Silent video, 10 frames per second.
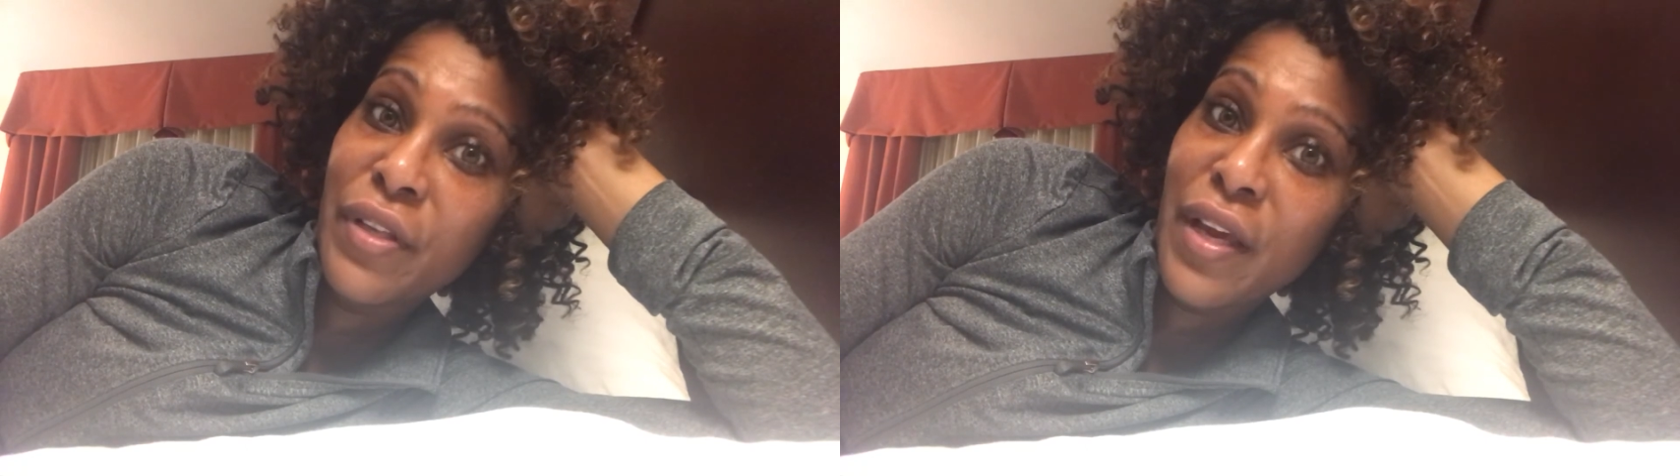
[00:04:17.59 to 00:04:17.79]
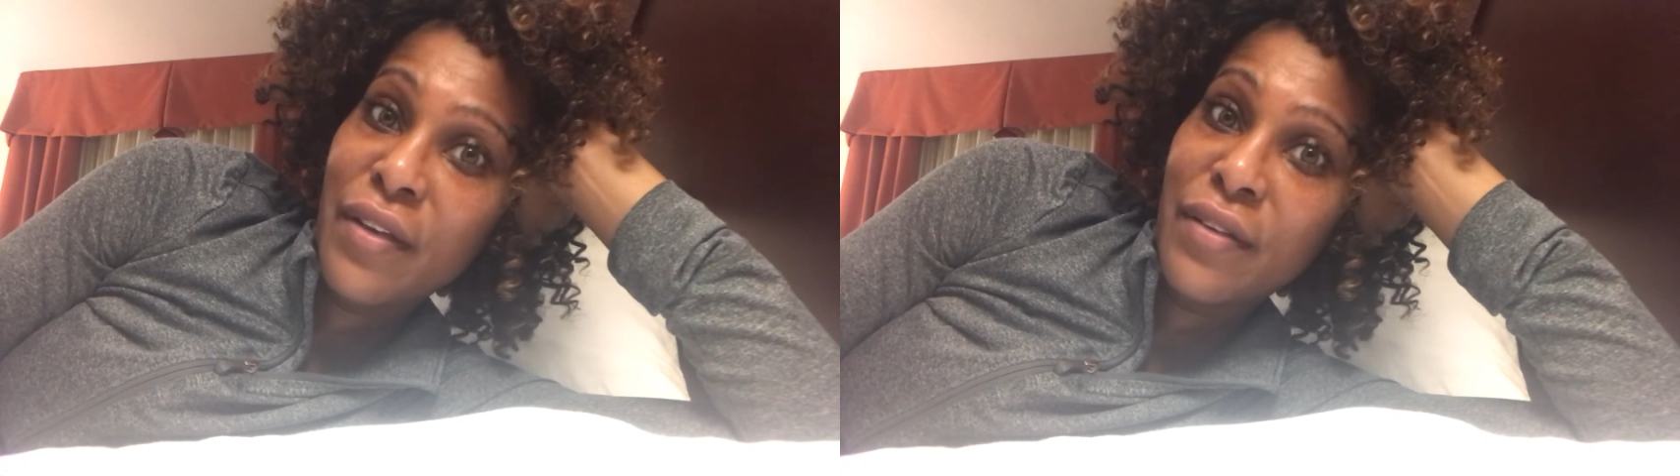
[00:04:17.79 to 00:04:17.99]

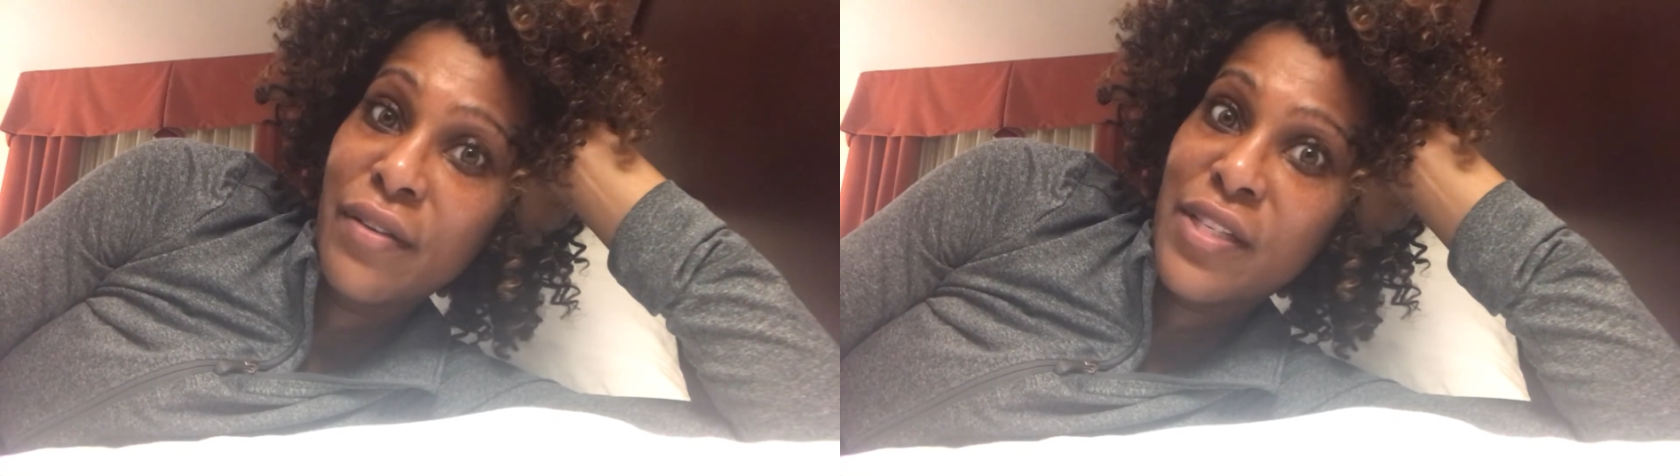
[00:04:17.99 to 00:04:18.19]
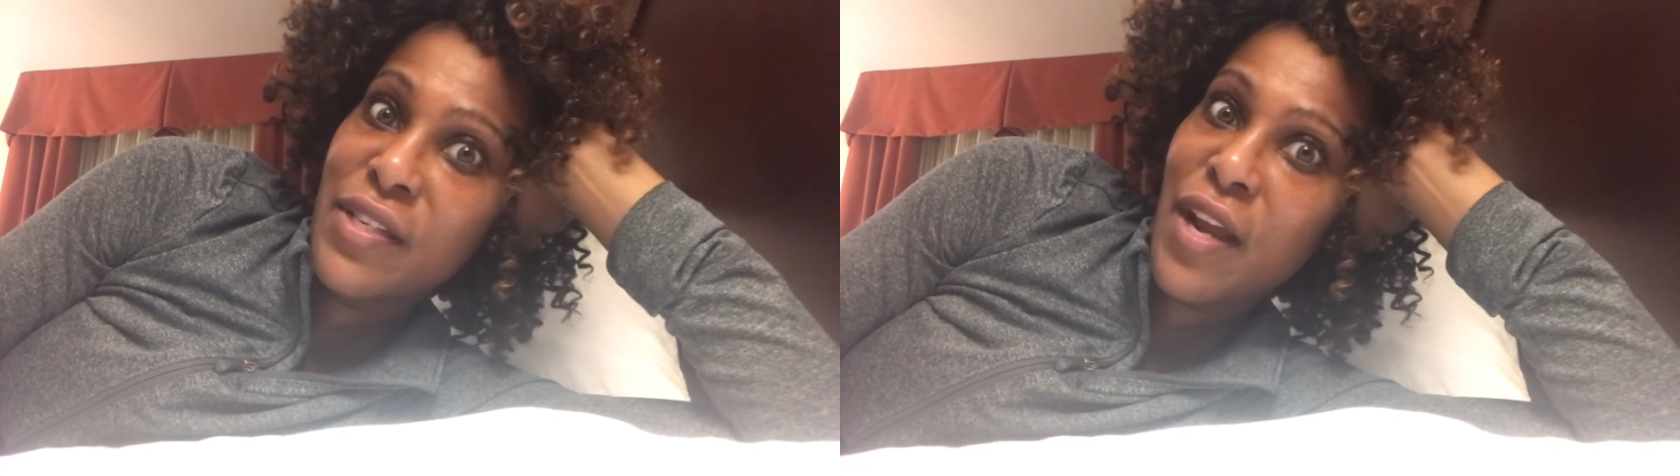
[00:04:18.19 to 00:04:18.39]
that
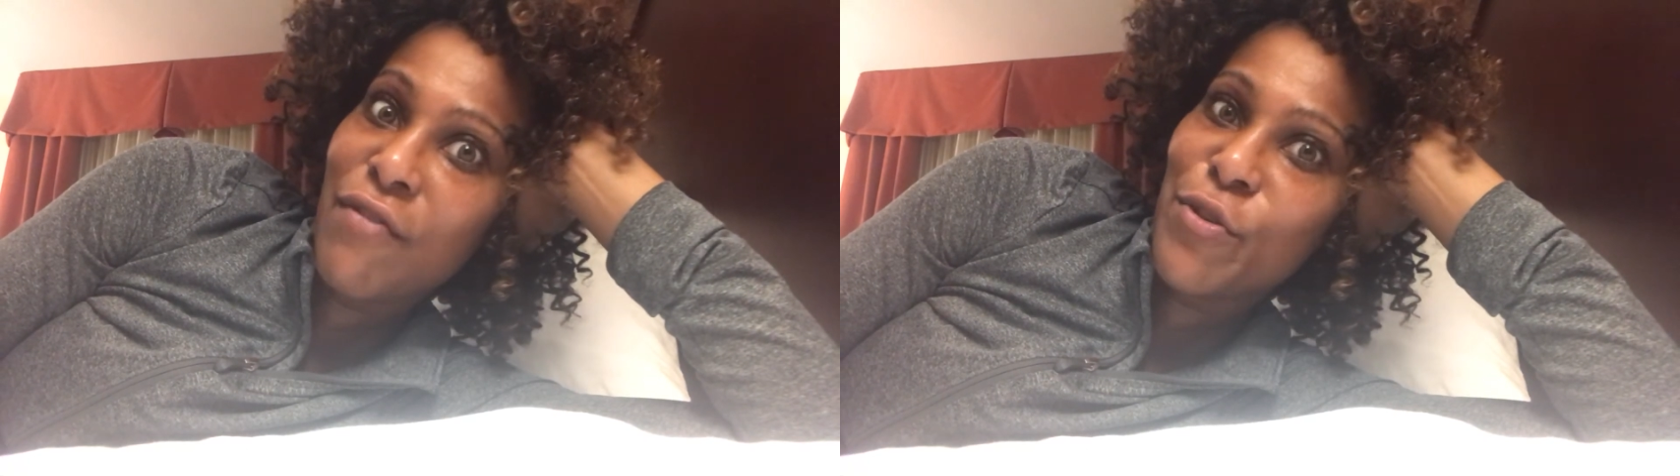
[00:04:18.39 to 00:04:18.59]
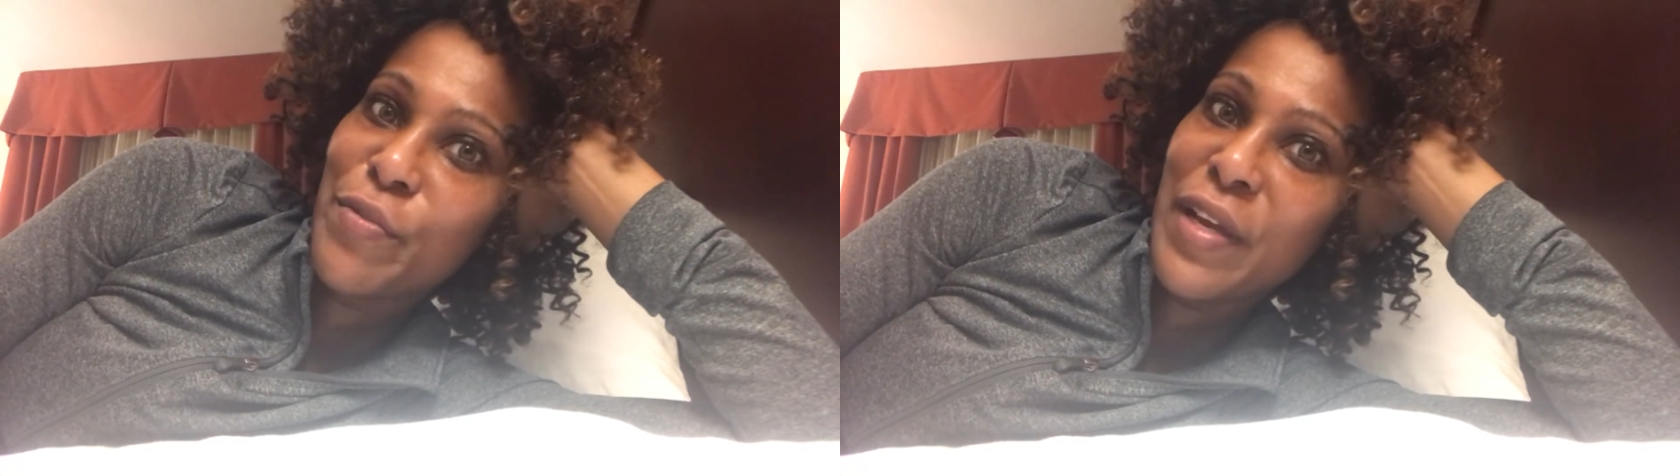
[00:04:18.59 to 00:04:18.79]
doesn't have a
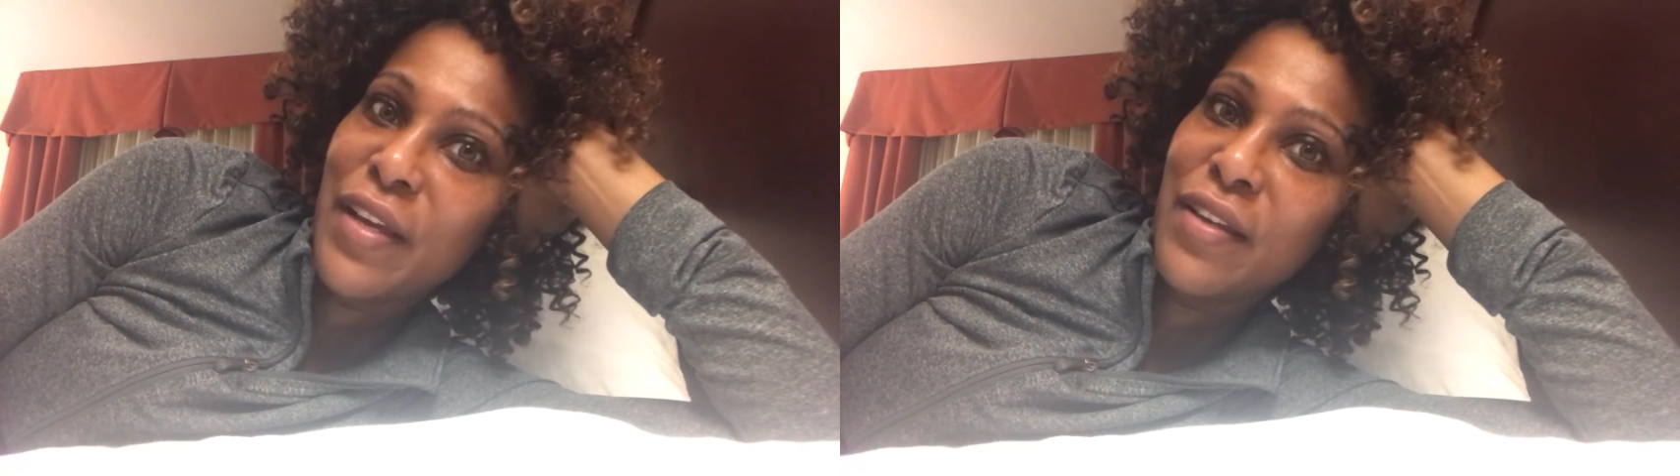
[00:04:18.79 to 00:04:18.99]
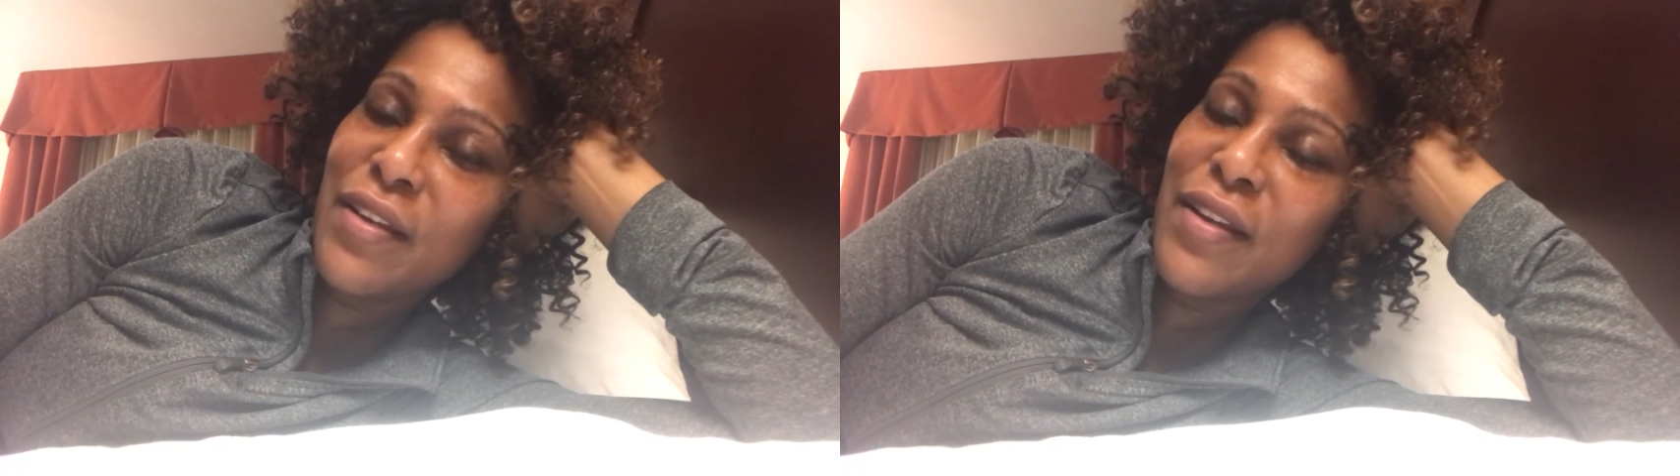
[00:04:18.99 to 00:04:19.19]
roommate